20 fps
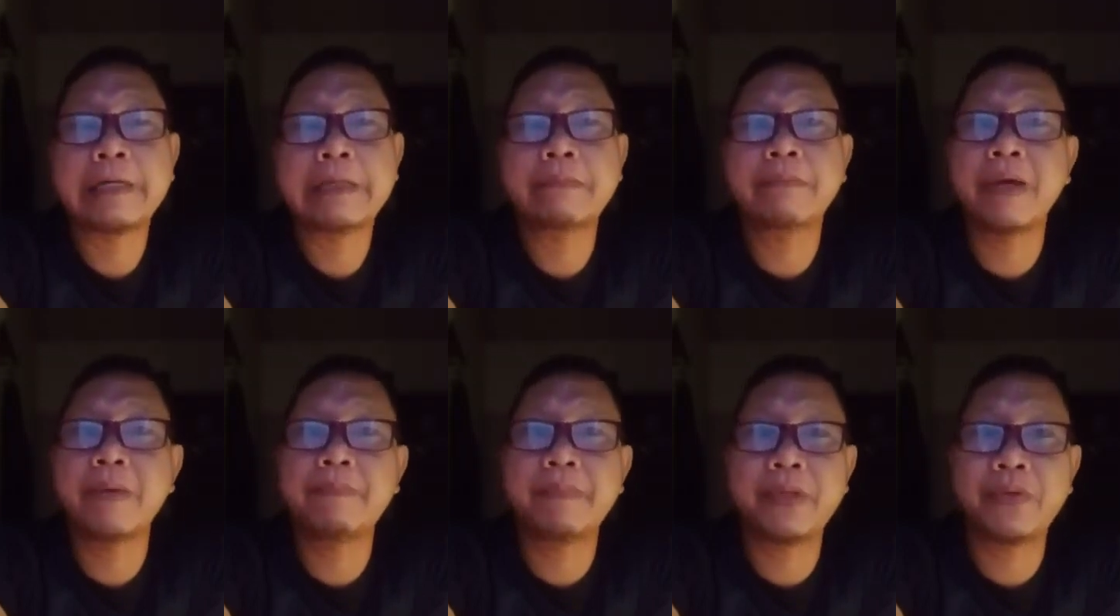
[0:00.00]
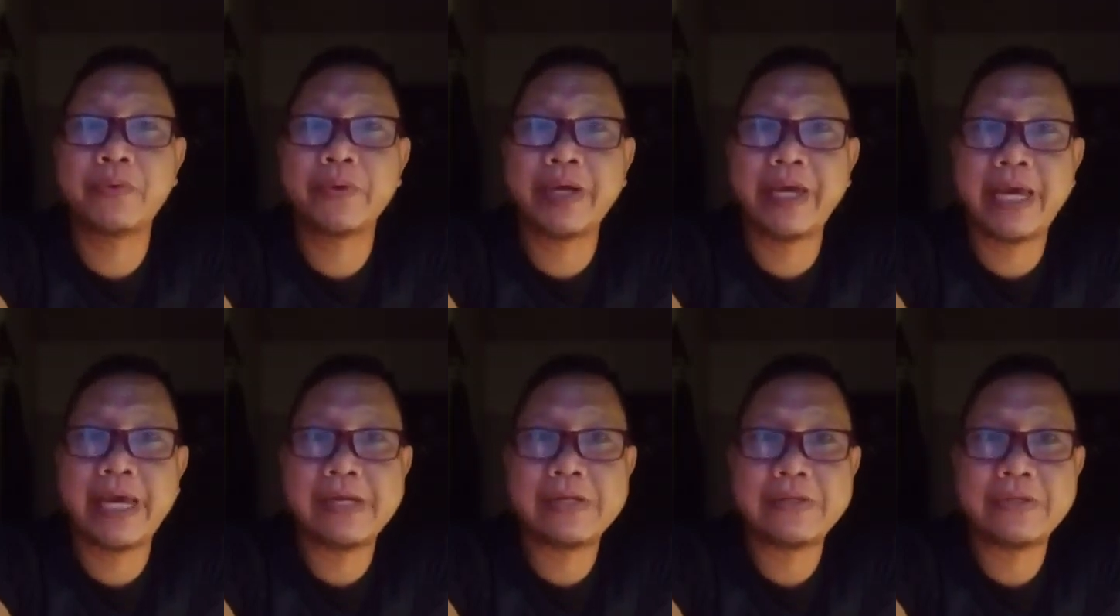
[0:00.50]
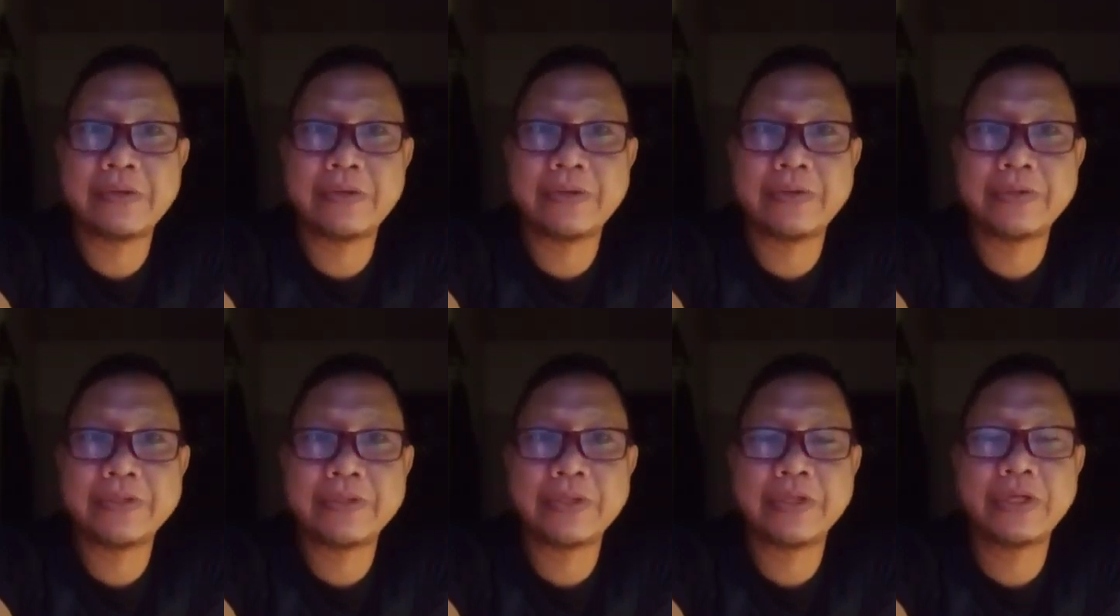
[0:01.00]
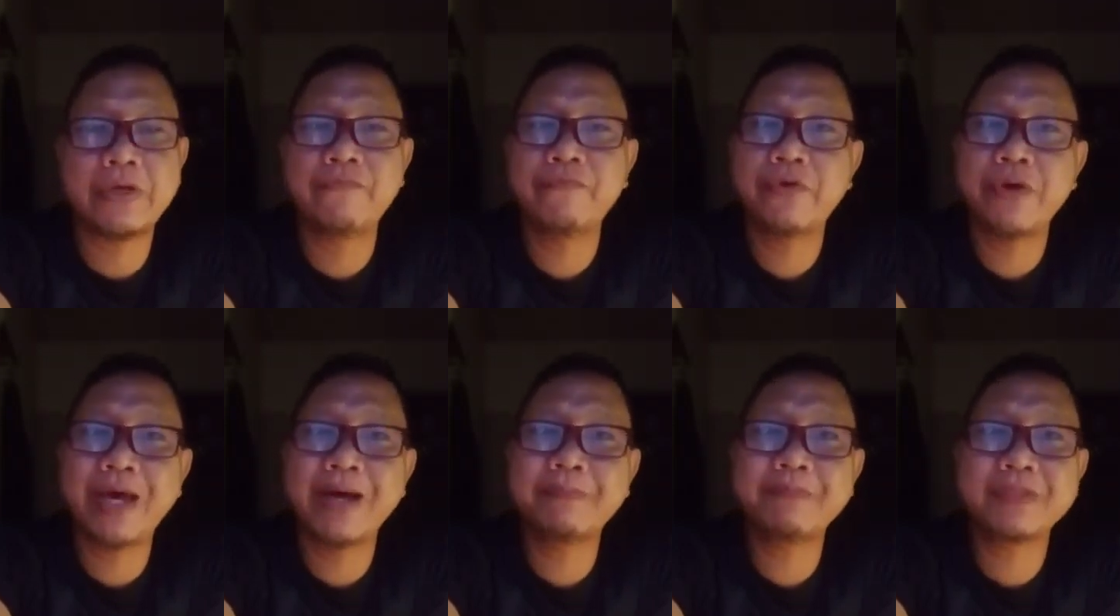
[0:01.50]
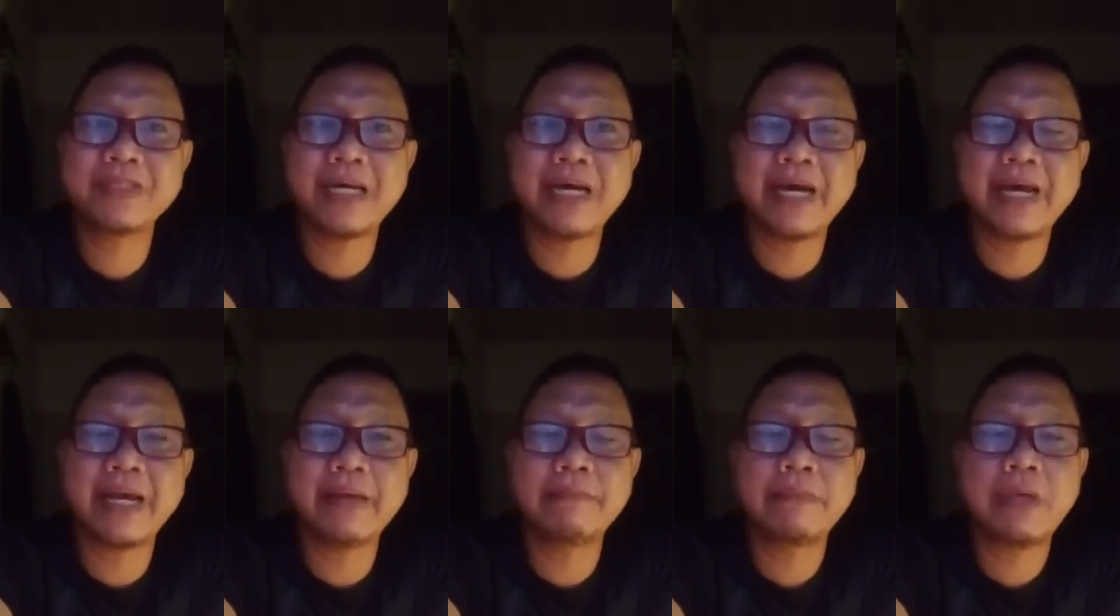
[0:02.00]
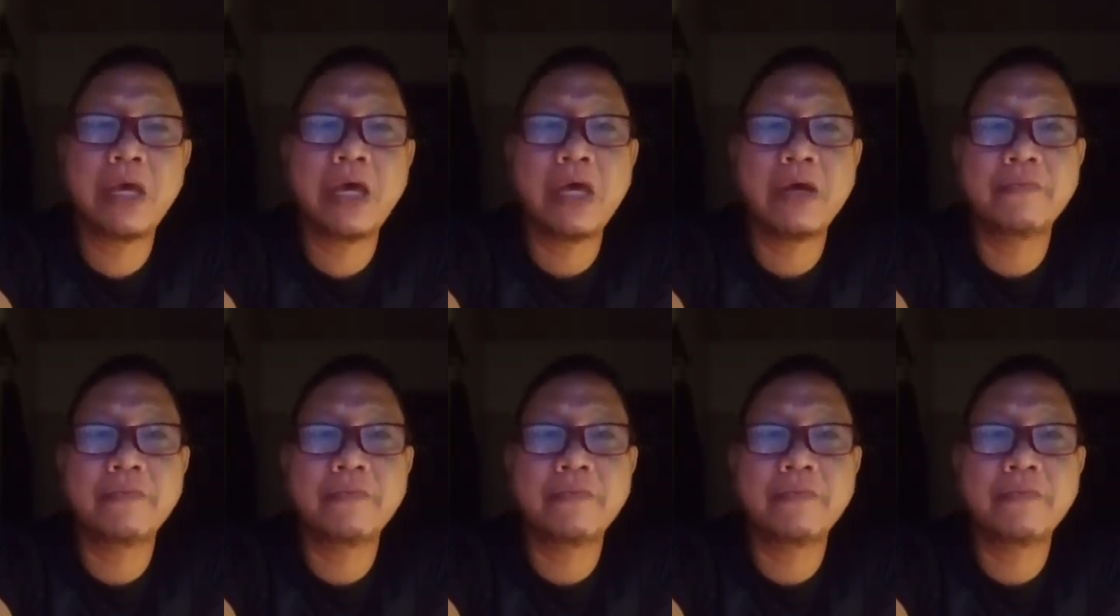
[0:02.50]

may pinuhin yun, no? If you have time,